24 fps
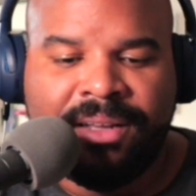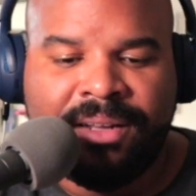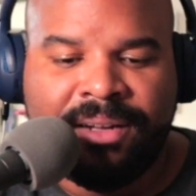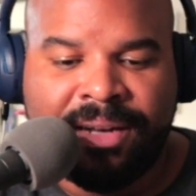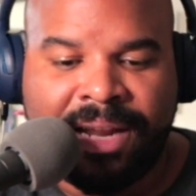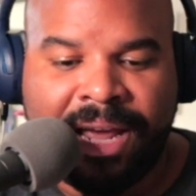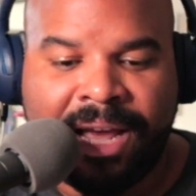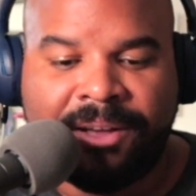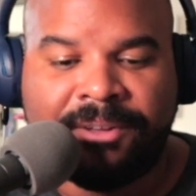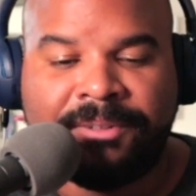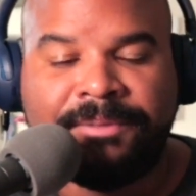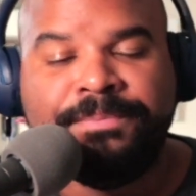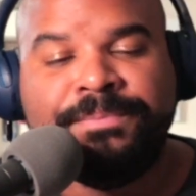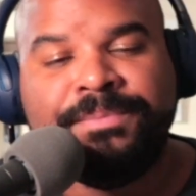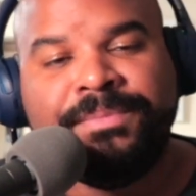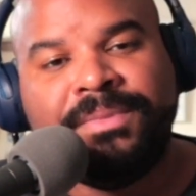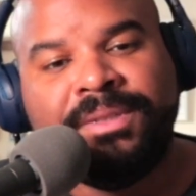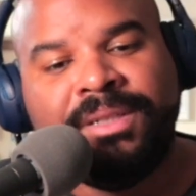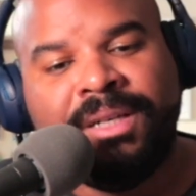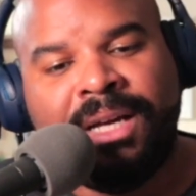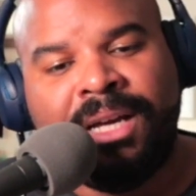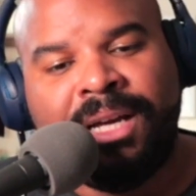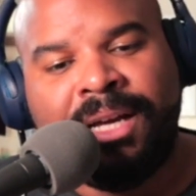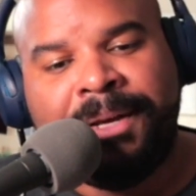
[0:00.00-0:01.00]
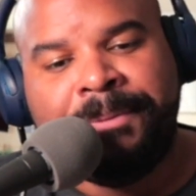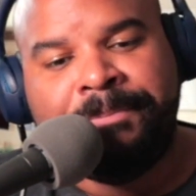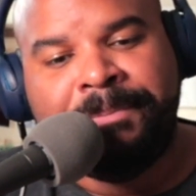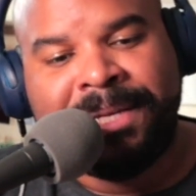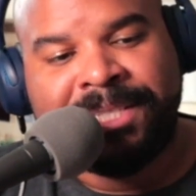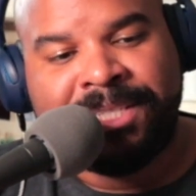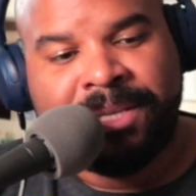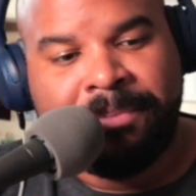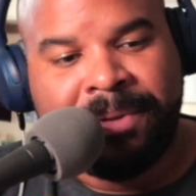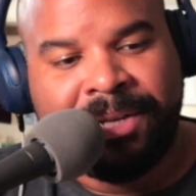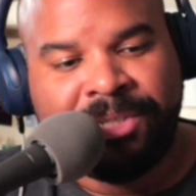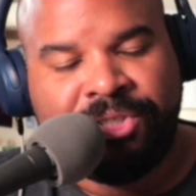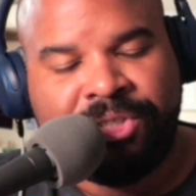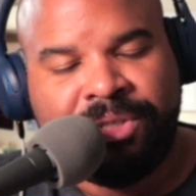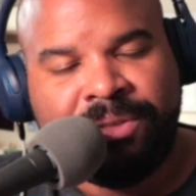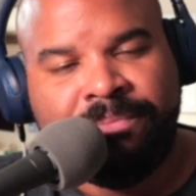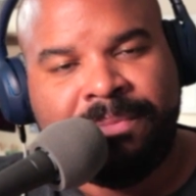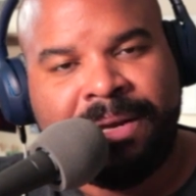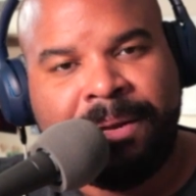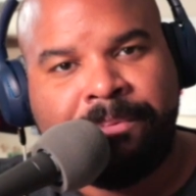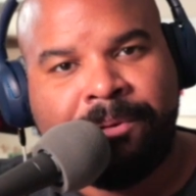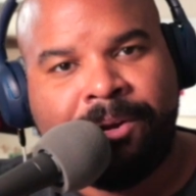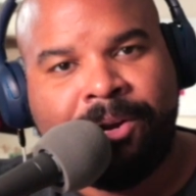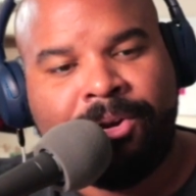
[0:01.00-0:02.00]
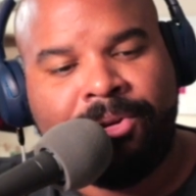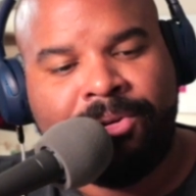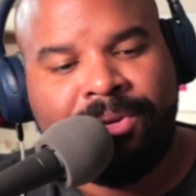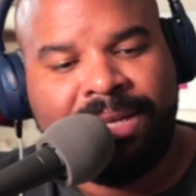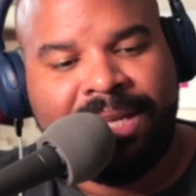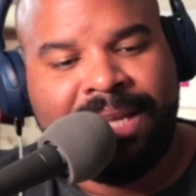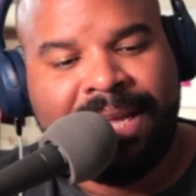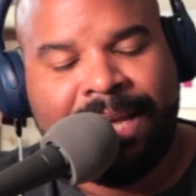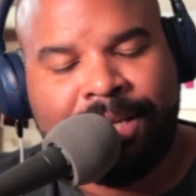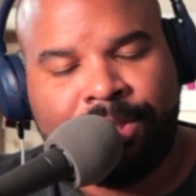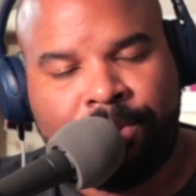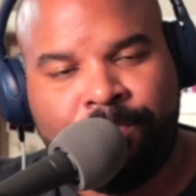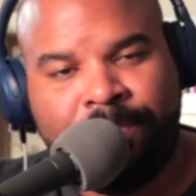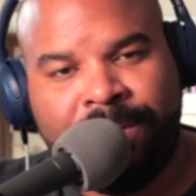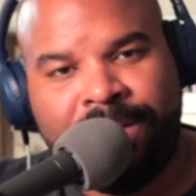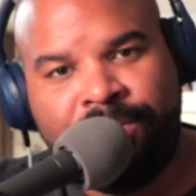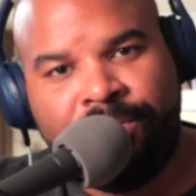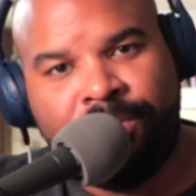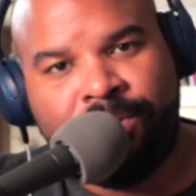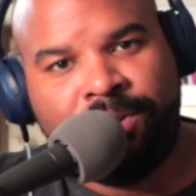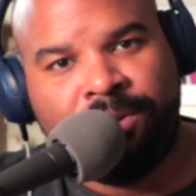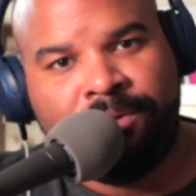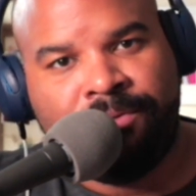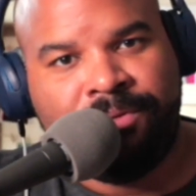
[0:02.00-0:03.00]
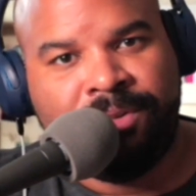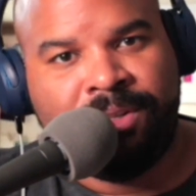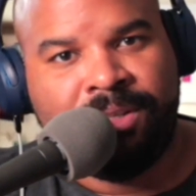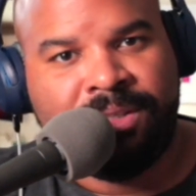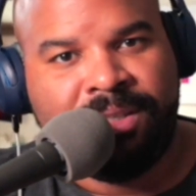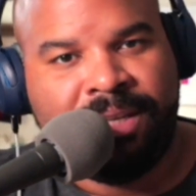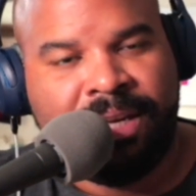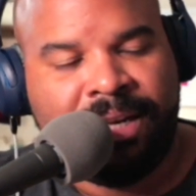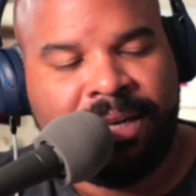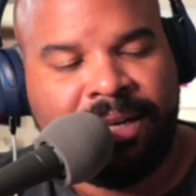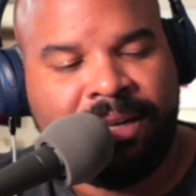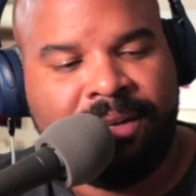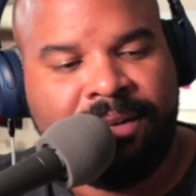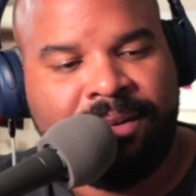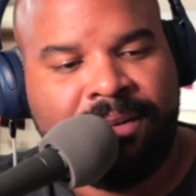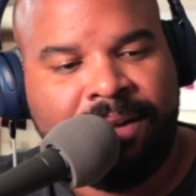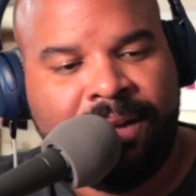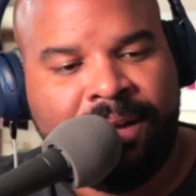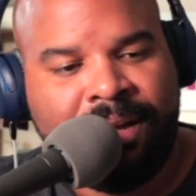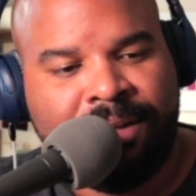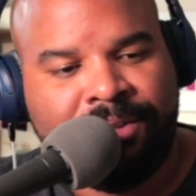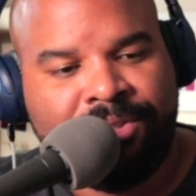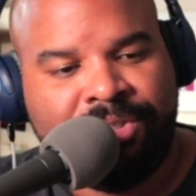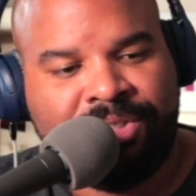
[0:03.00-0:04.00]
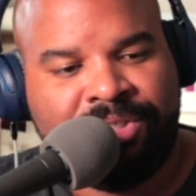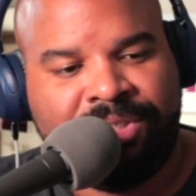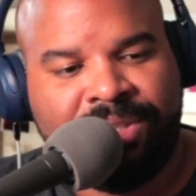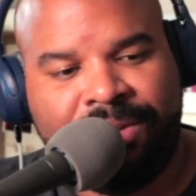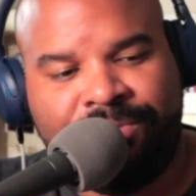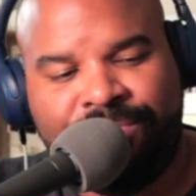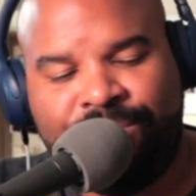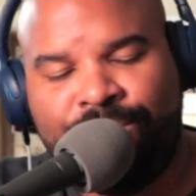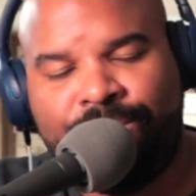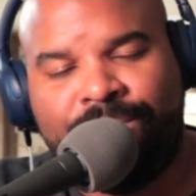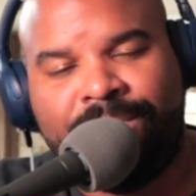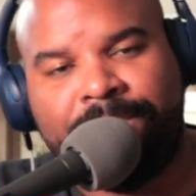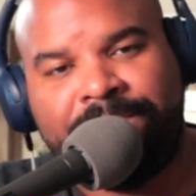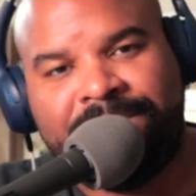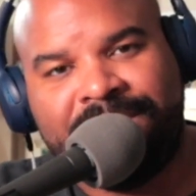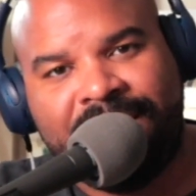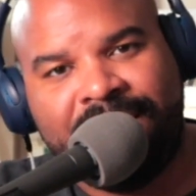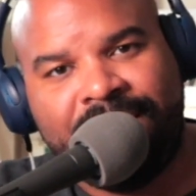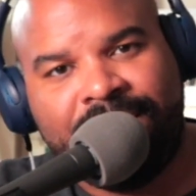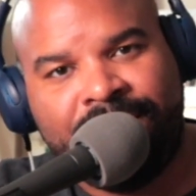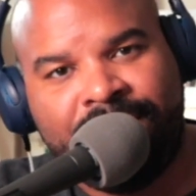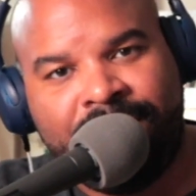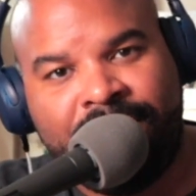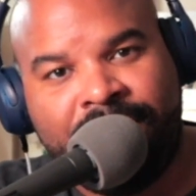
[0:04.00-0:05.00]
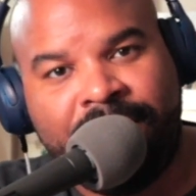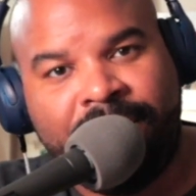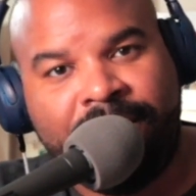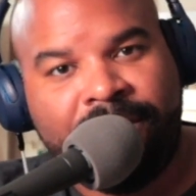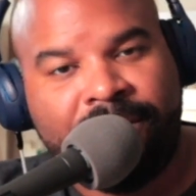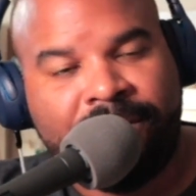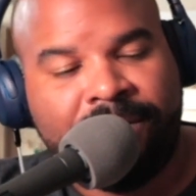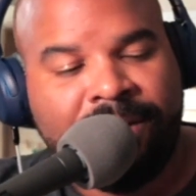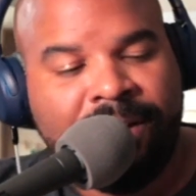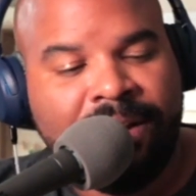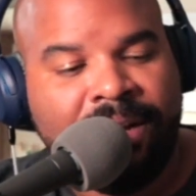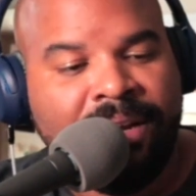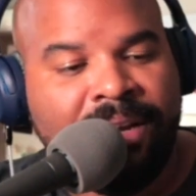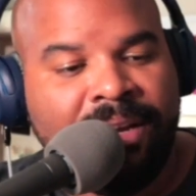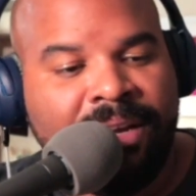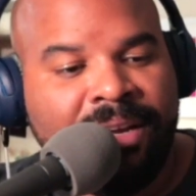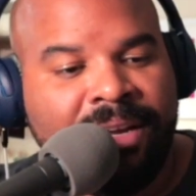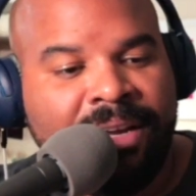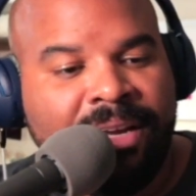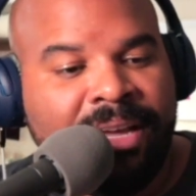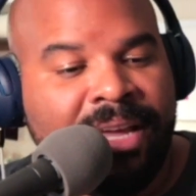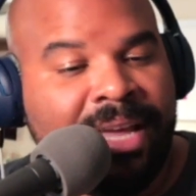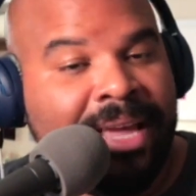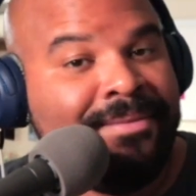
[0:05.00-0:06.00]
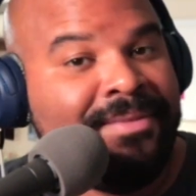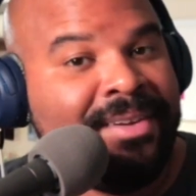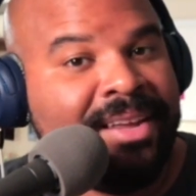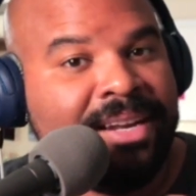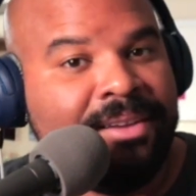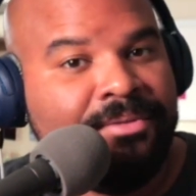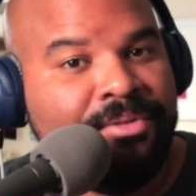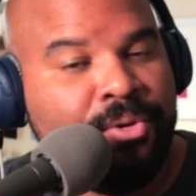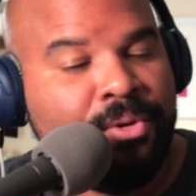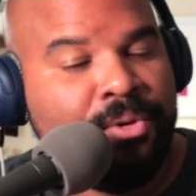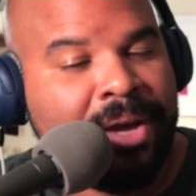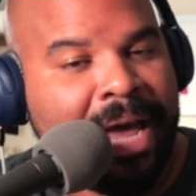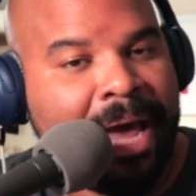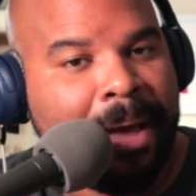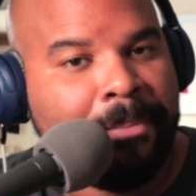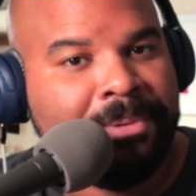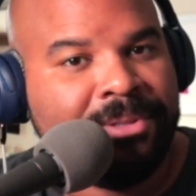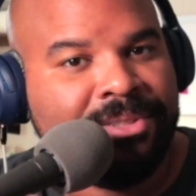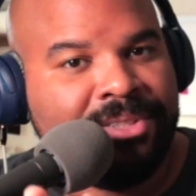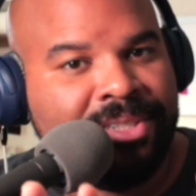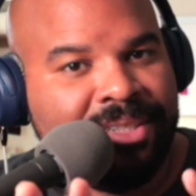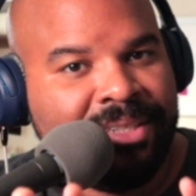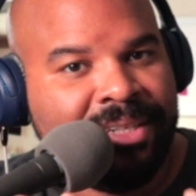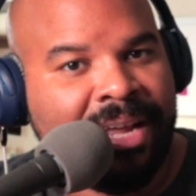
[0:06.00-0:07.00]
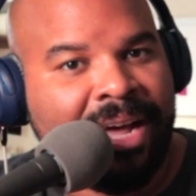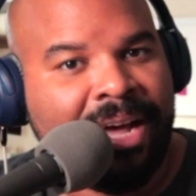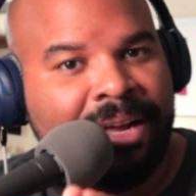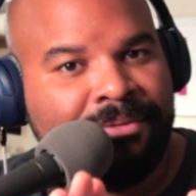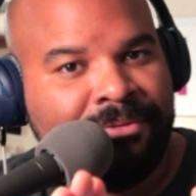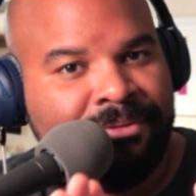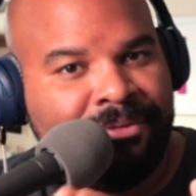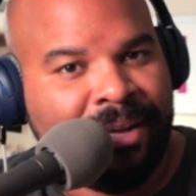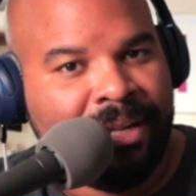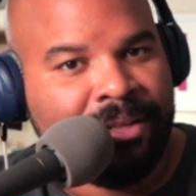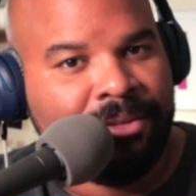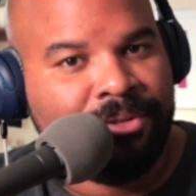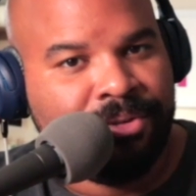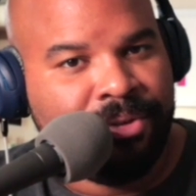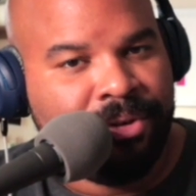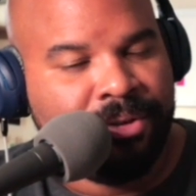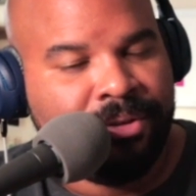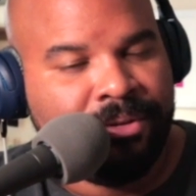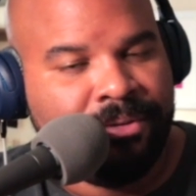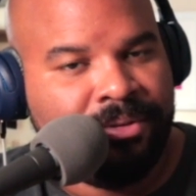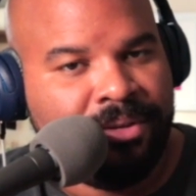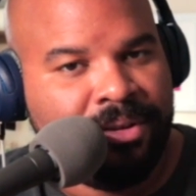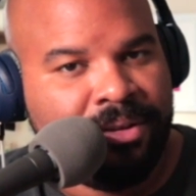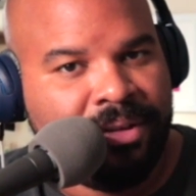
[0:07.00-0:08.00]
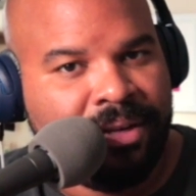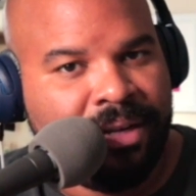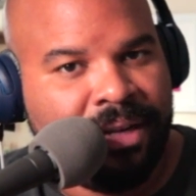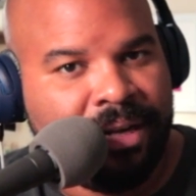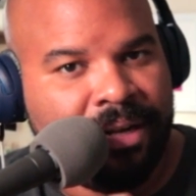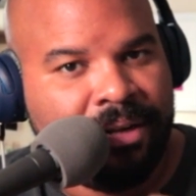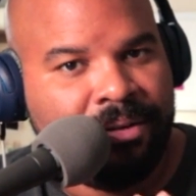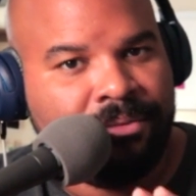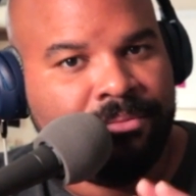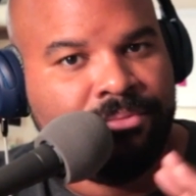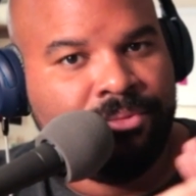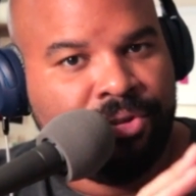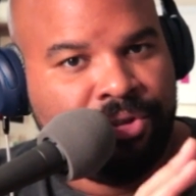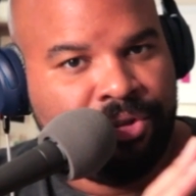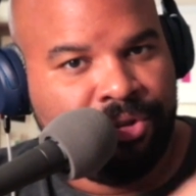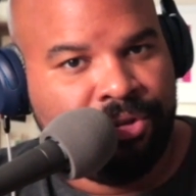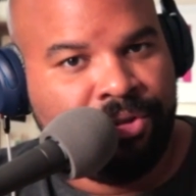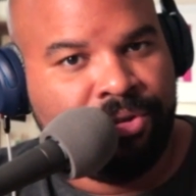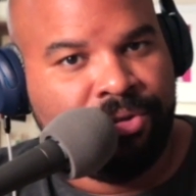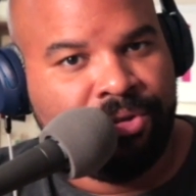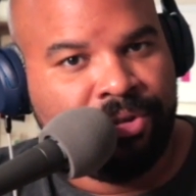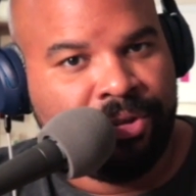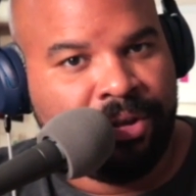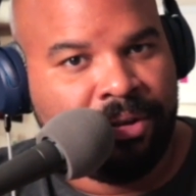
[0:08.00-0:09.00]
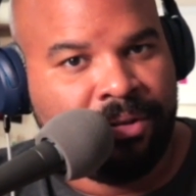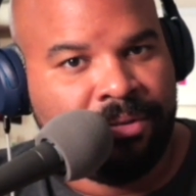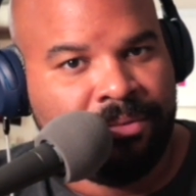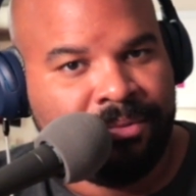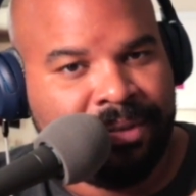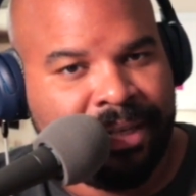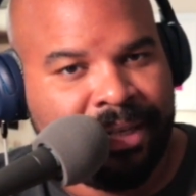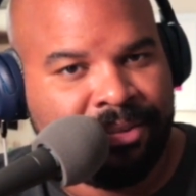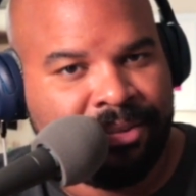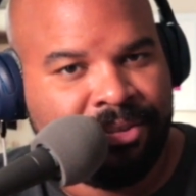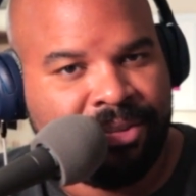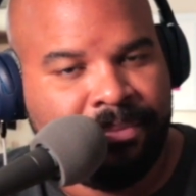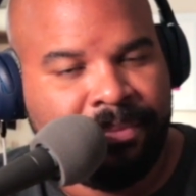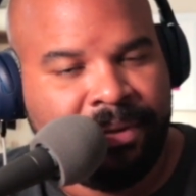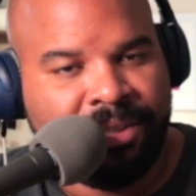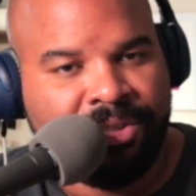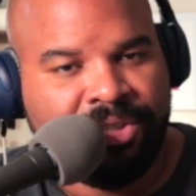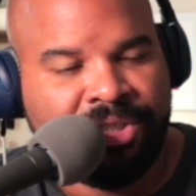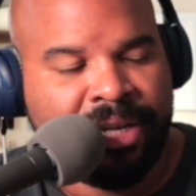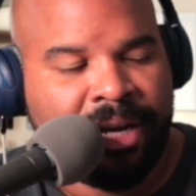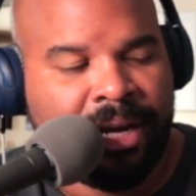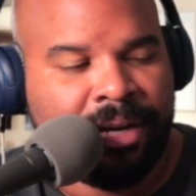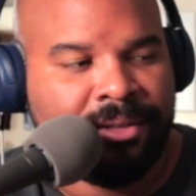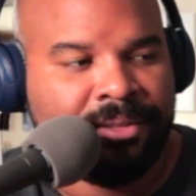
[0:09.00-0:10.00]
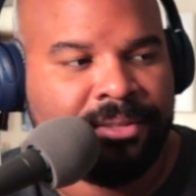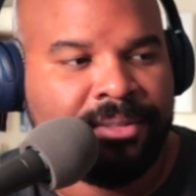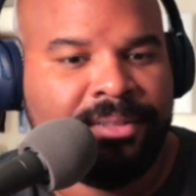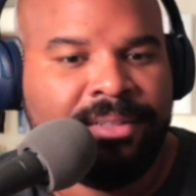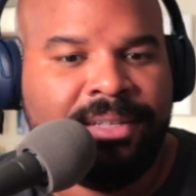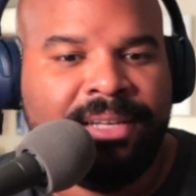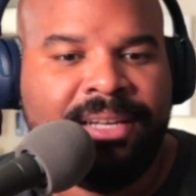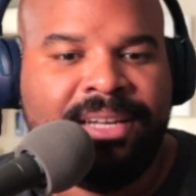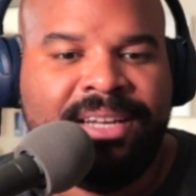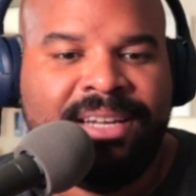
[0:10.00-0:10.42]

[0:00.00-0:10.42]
Now, as I mentioned, my priority has been nerd affiliated. Just to give you an update there, if any of you happen to not follow Nerd Affiliated, you should do so. That's the main channel.